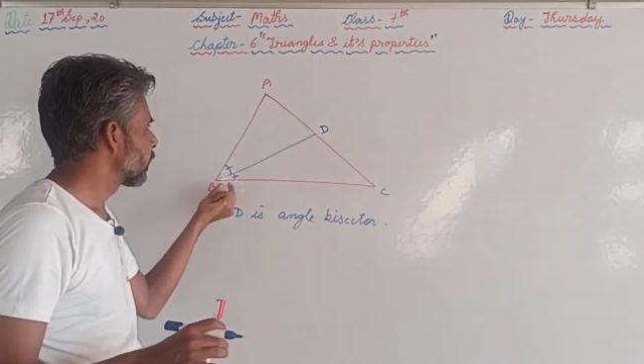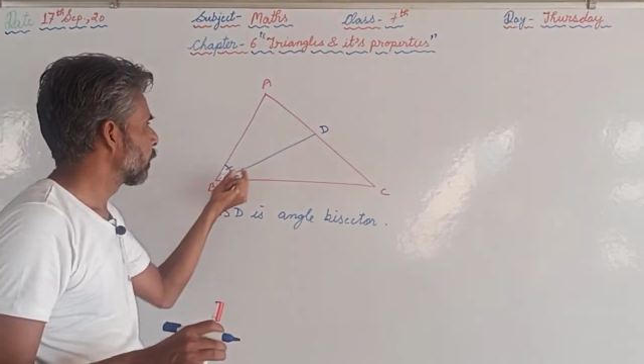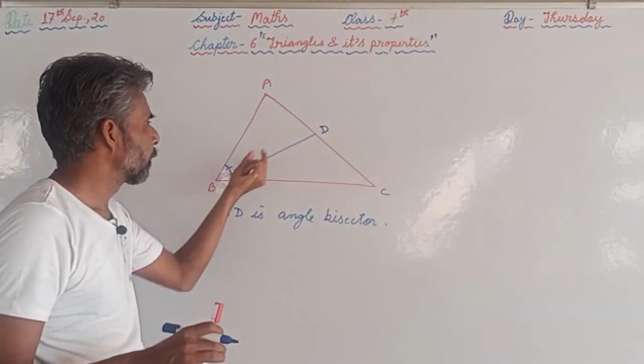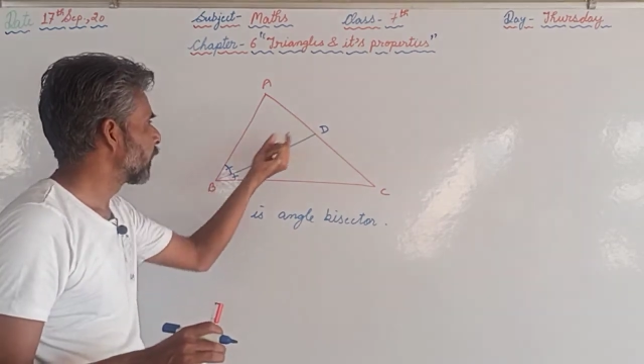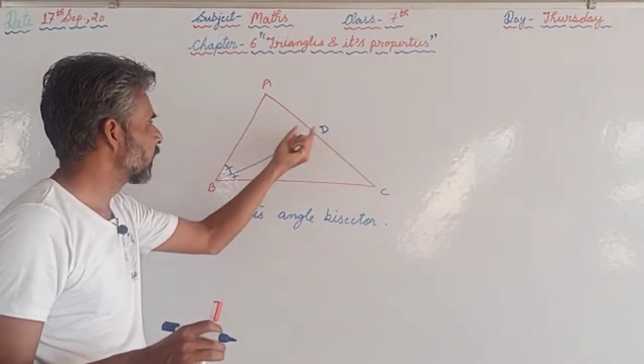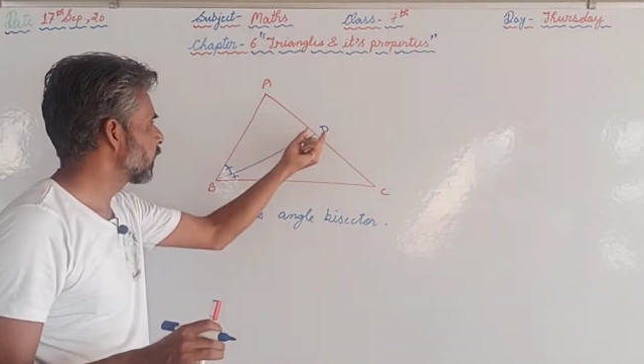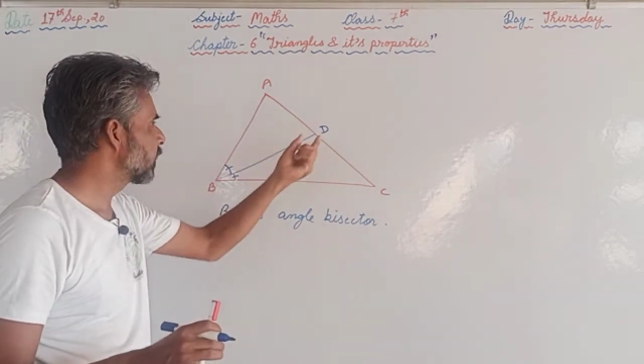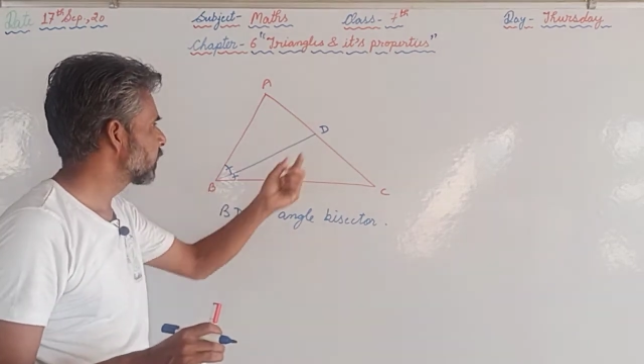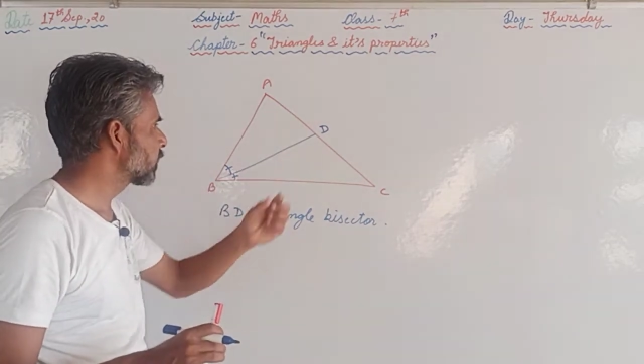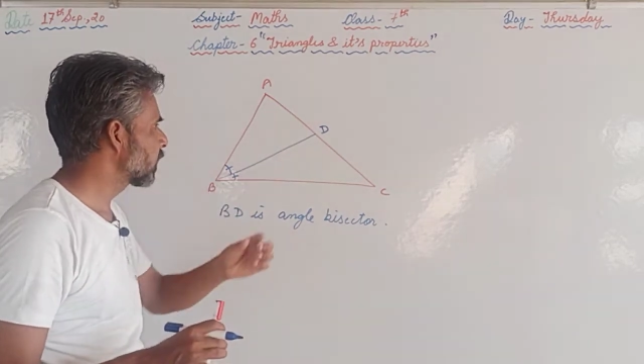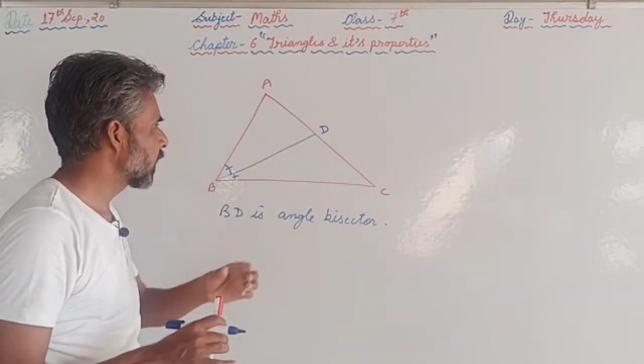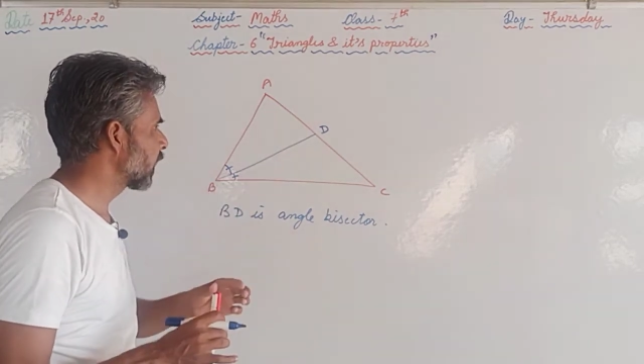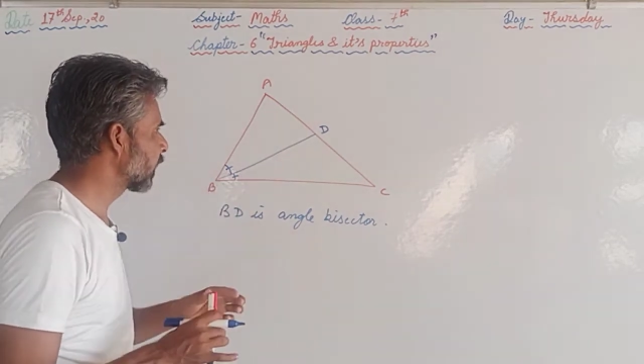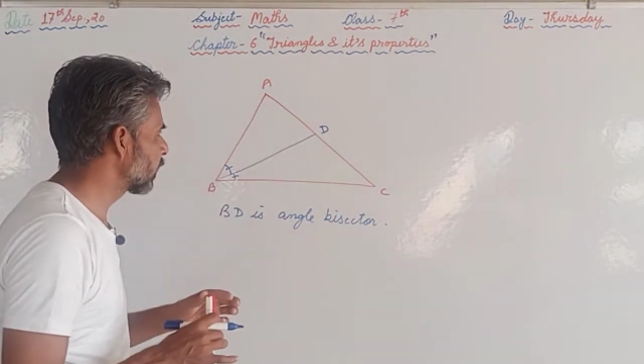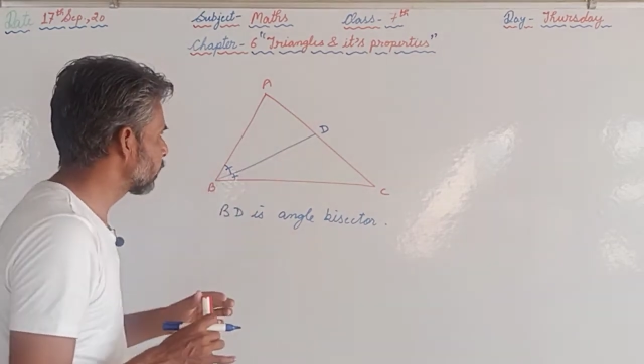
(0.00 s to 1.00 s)
BD is the
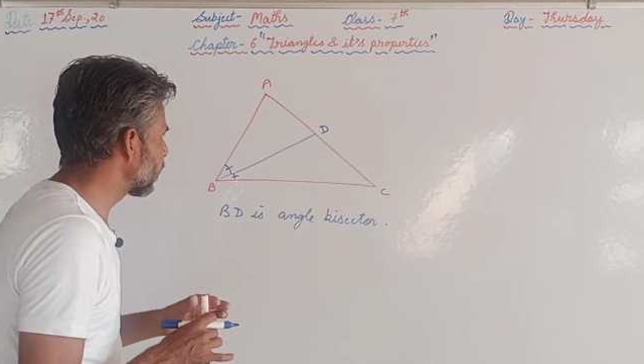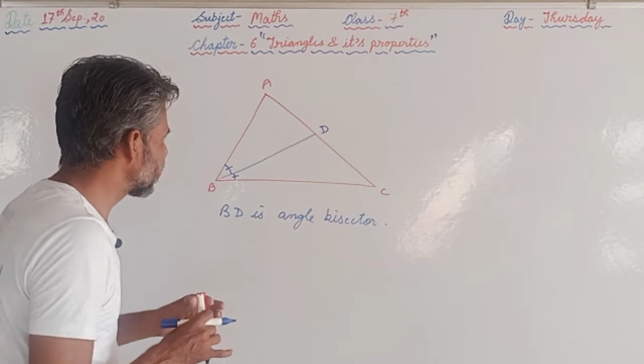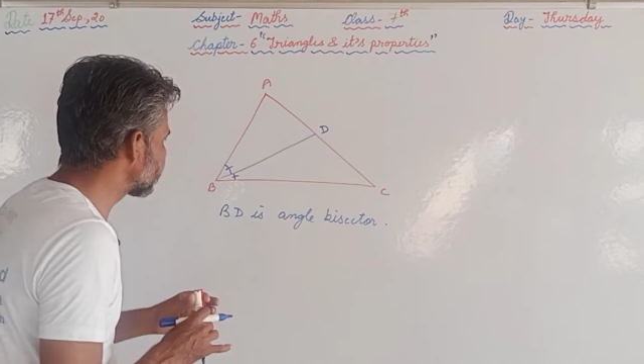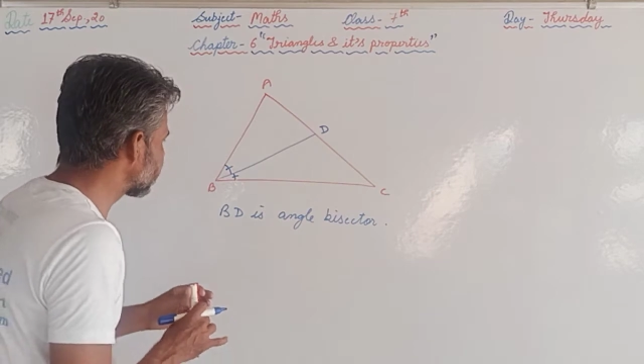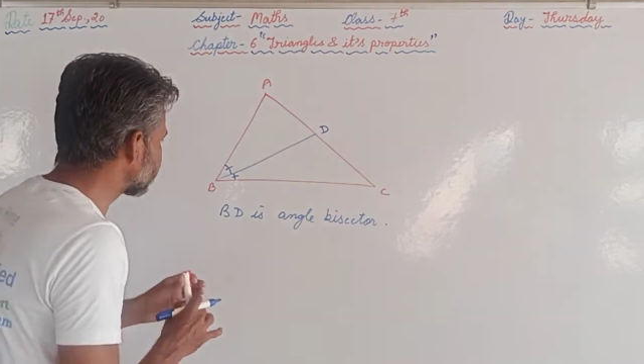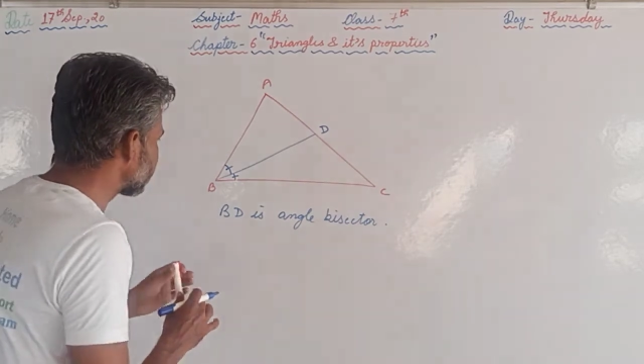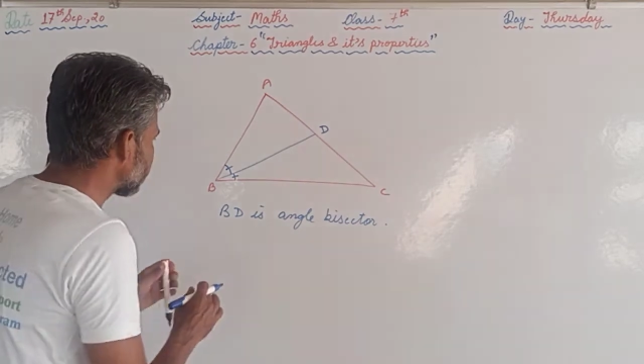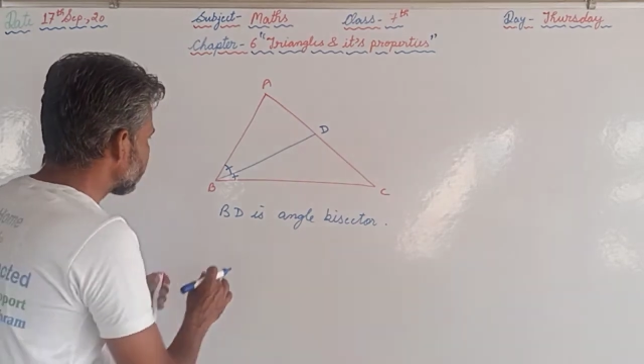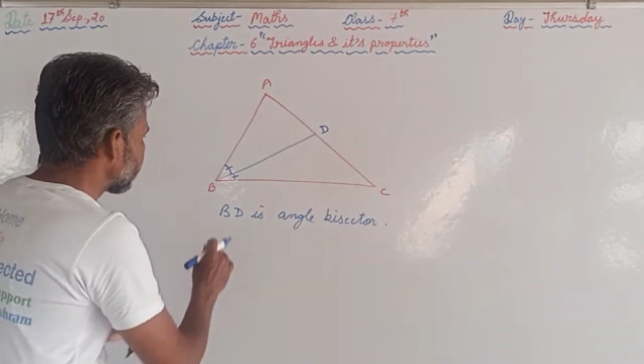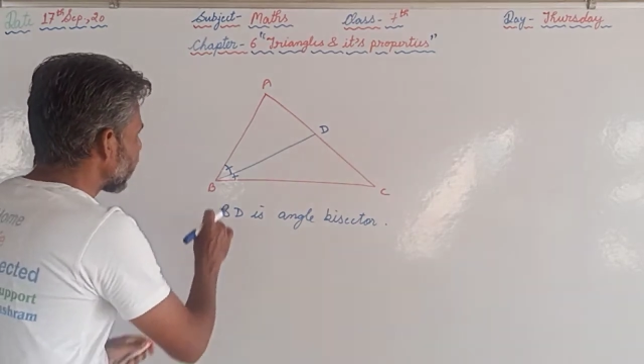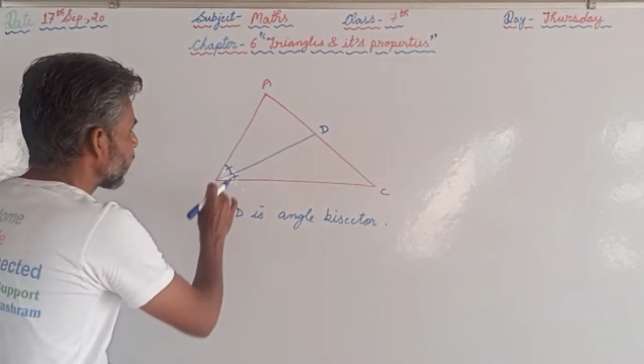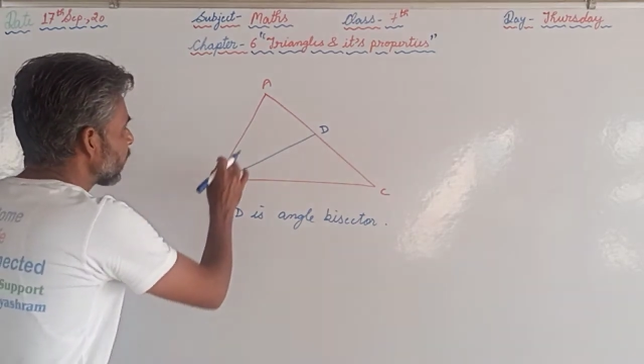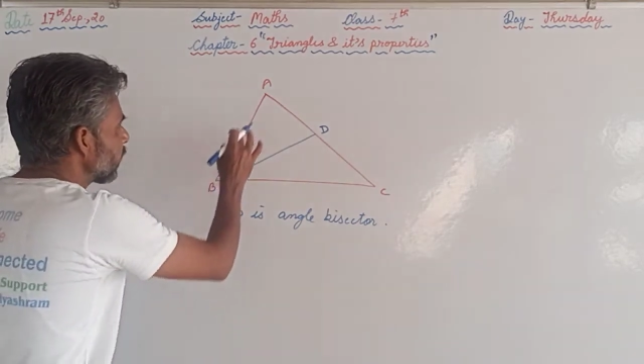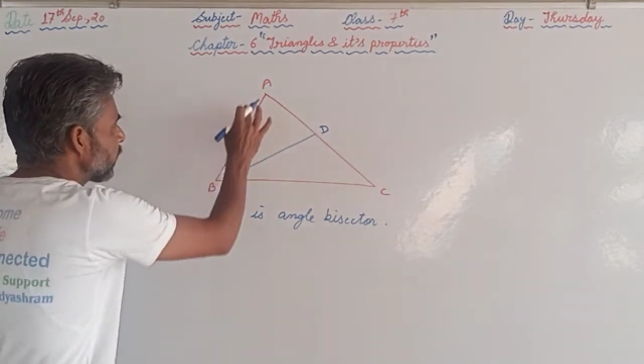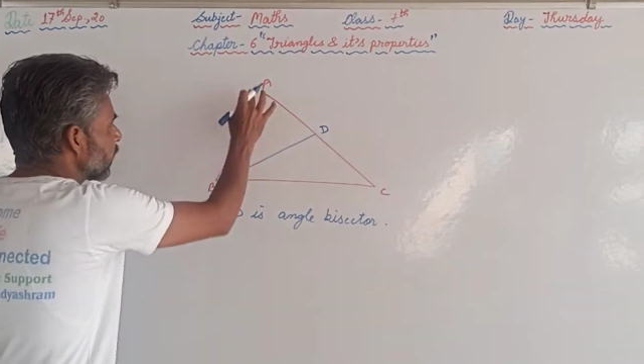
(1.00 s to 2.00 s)
angle bisector of
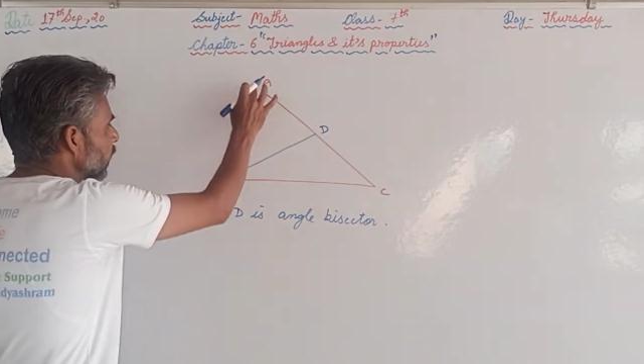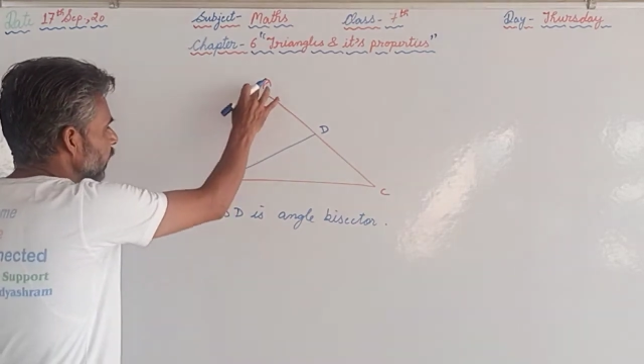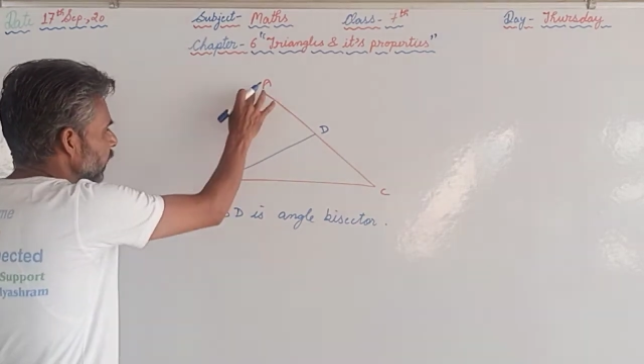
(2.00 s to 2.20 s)
angle